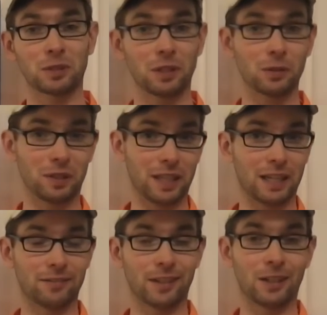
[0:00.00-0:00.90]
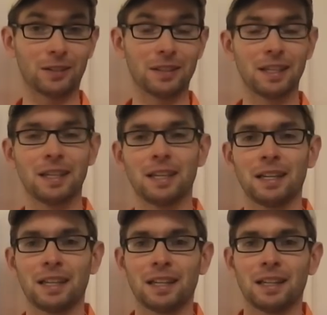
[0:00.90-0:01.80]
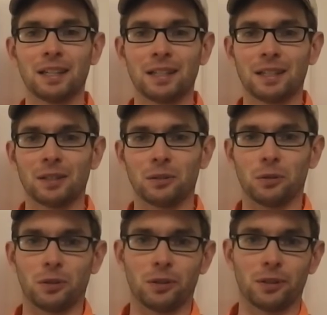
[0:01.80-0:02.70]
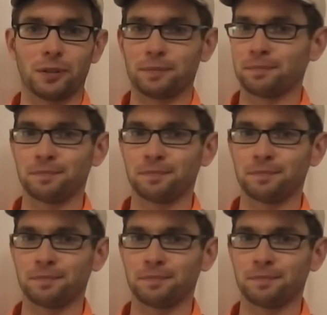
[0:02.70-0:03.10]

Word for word: particularly the NFL, or